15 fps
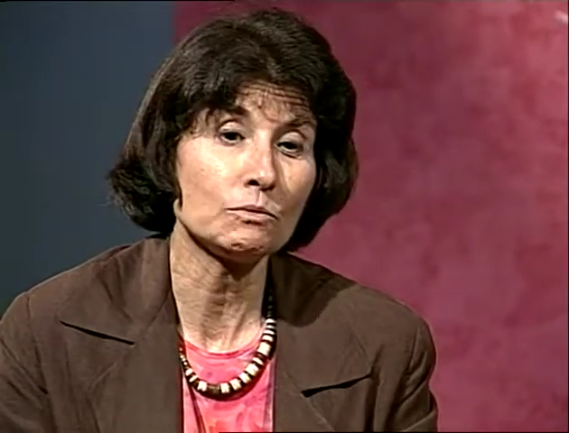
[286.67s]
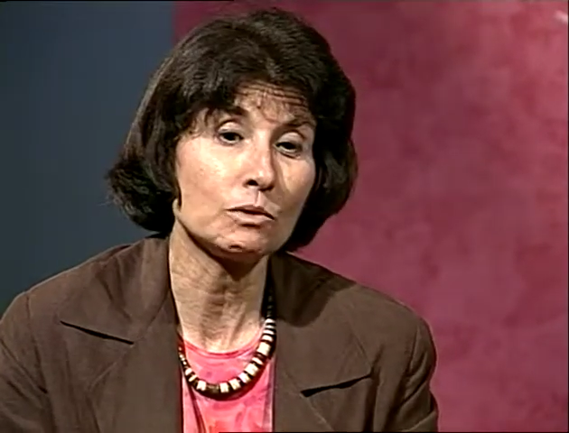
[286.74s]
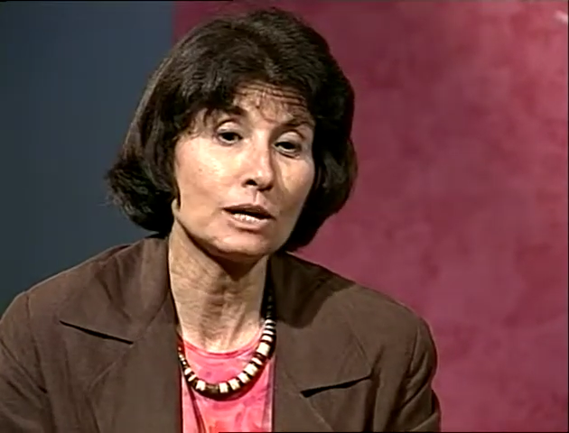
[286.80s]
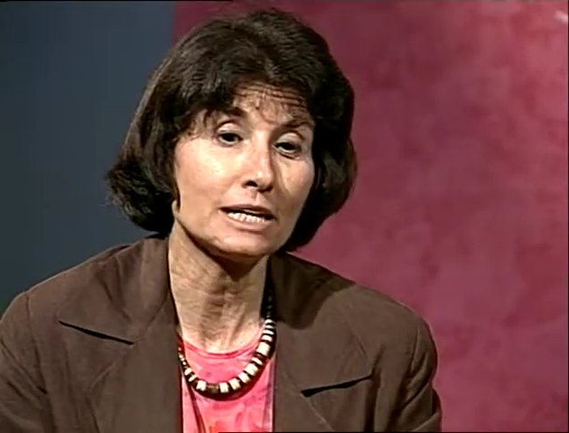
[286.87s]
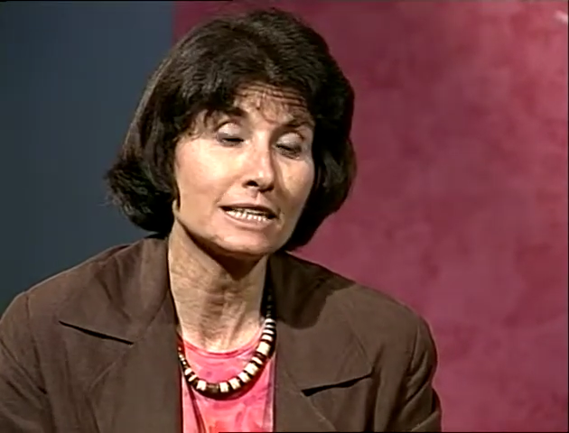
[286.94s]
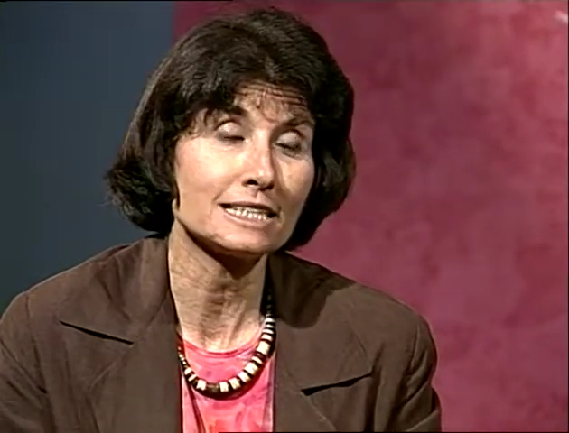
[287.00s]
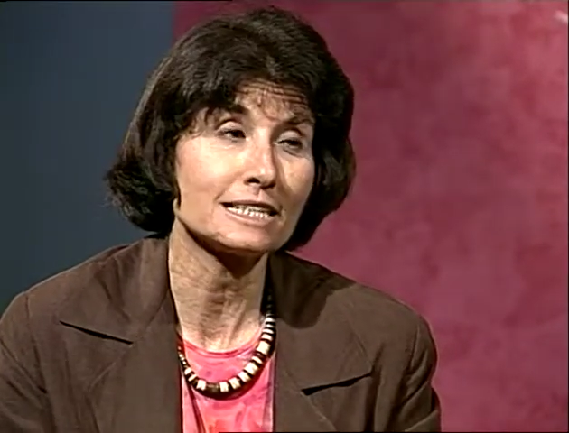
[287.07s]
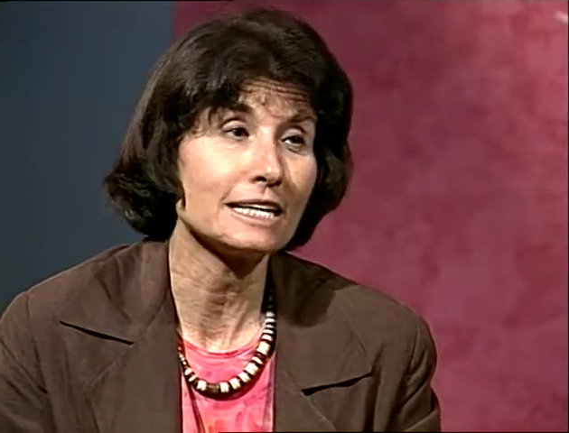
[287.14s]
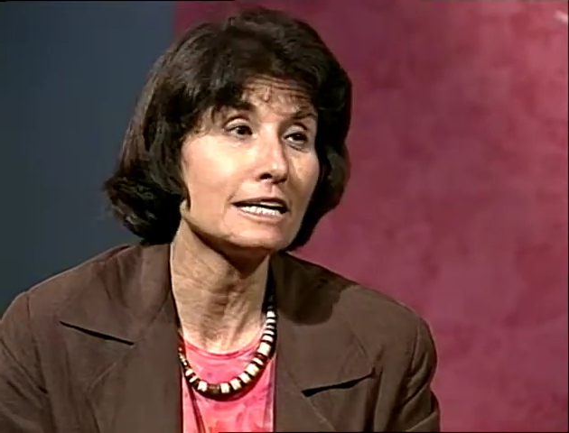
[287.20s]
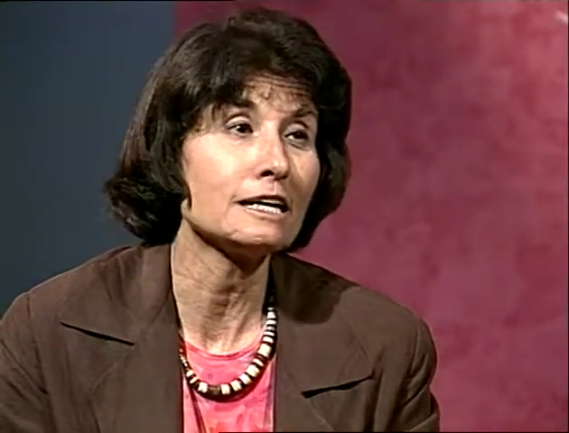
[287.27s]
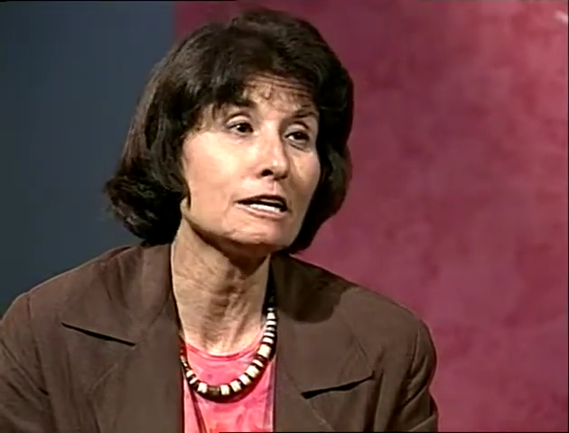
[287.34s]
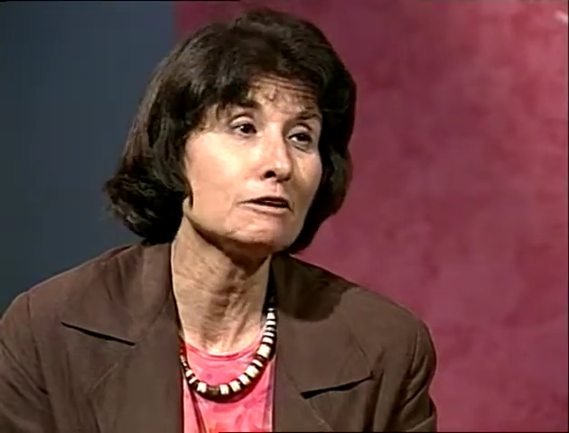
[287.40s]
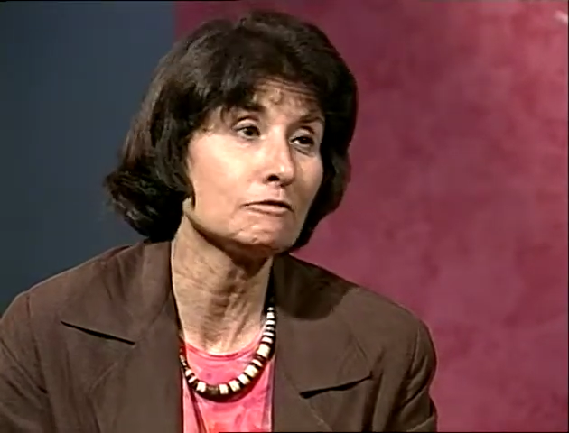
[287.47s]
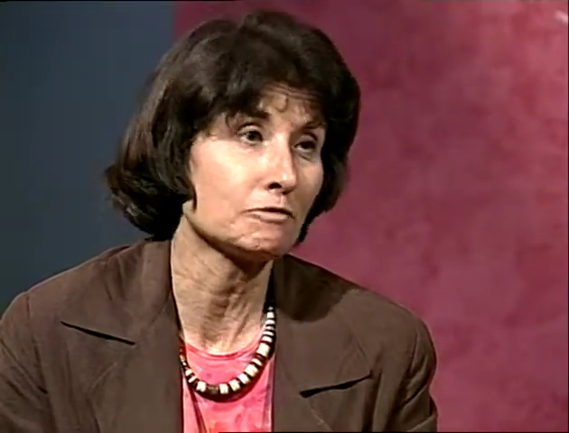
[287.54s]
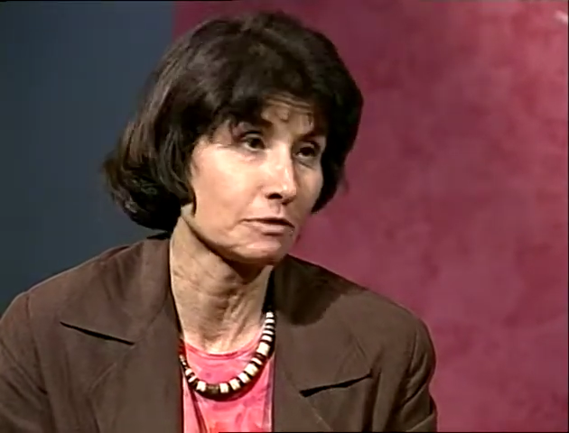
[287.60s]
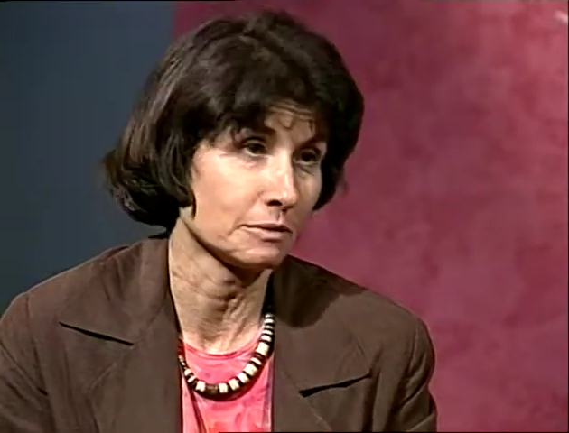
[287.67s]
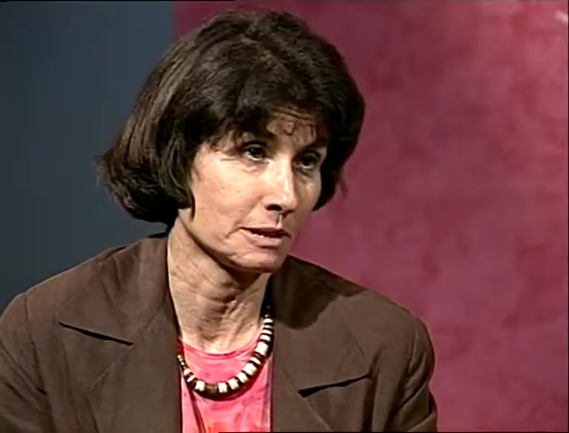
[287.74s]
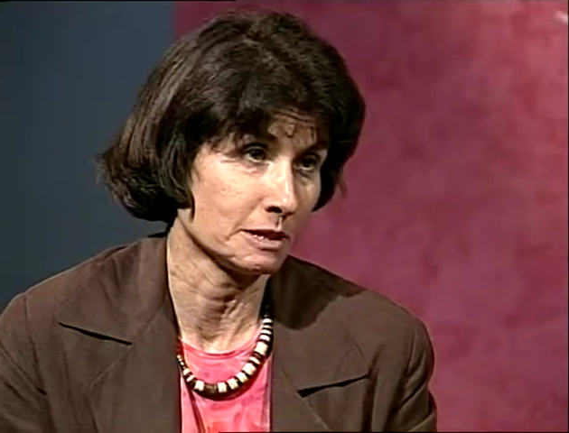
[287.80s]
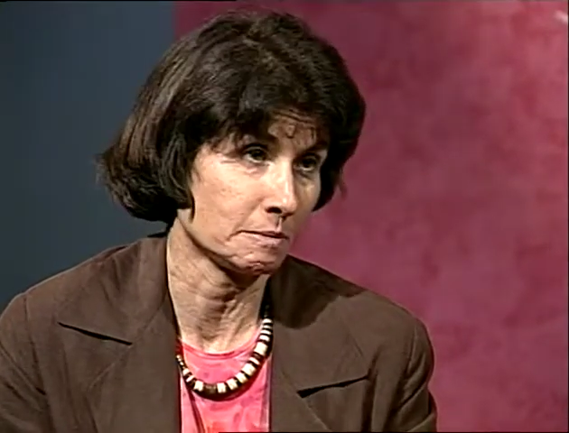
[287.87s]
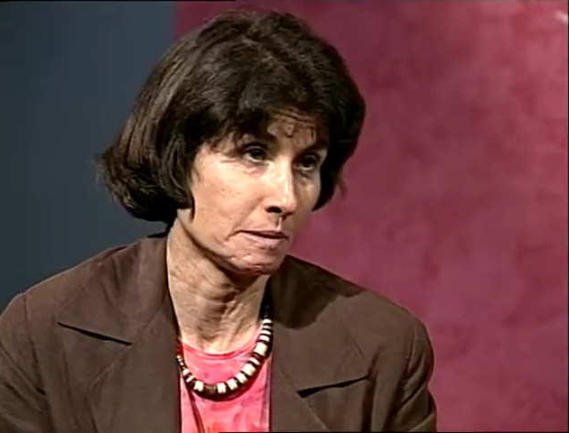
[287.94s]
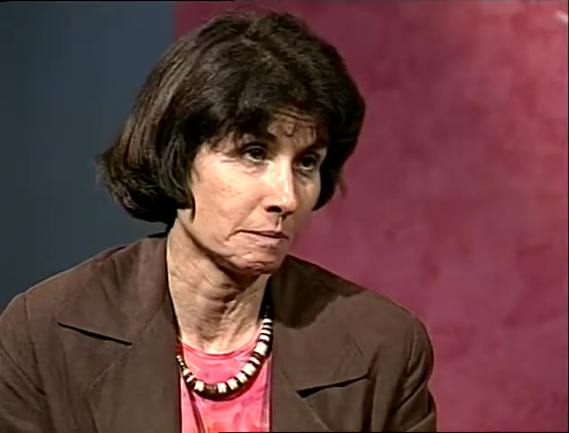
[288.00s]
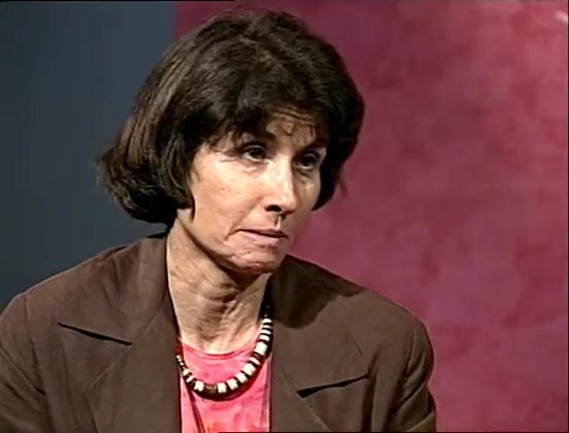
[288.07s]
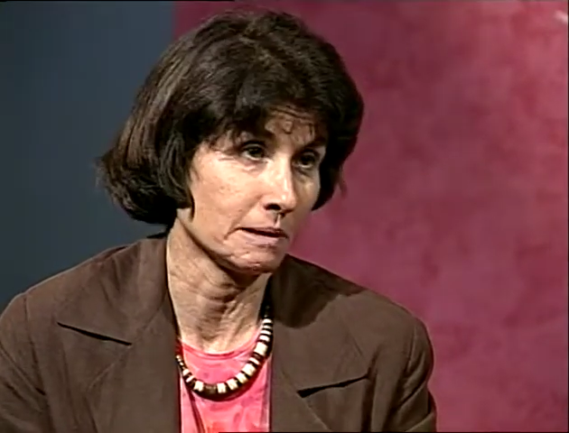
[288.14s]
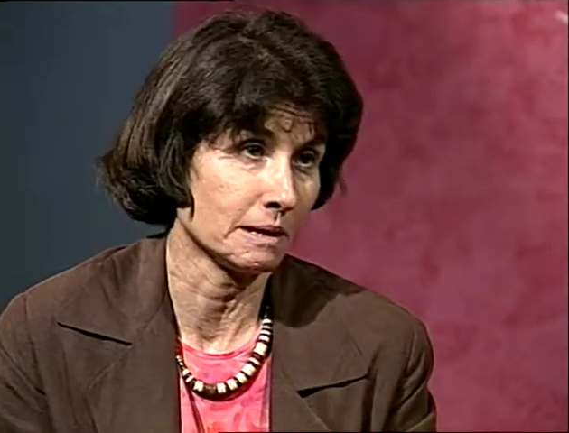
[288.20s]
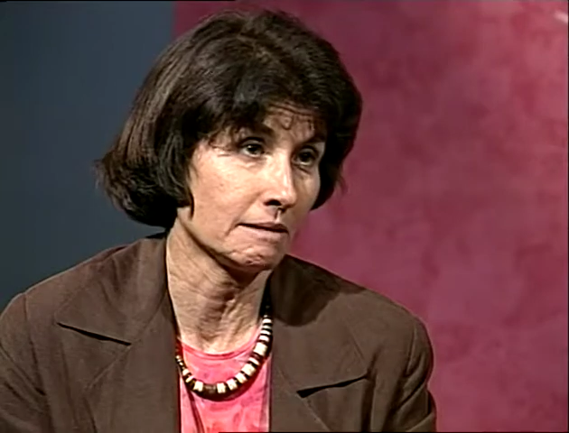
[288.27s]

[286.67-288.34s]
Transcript: wanted to influence people.